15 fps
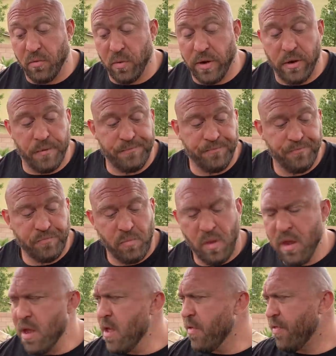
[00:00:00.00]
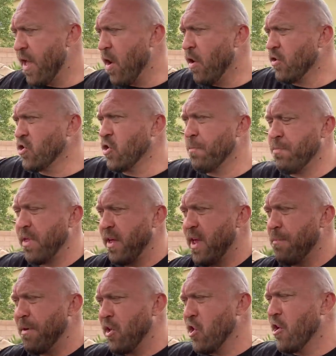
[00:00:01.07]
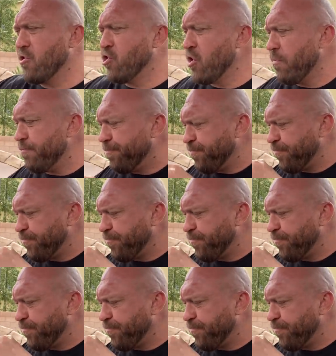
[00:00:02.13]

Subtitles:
unreal. They gave me ketchup.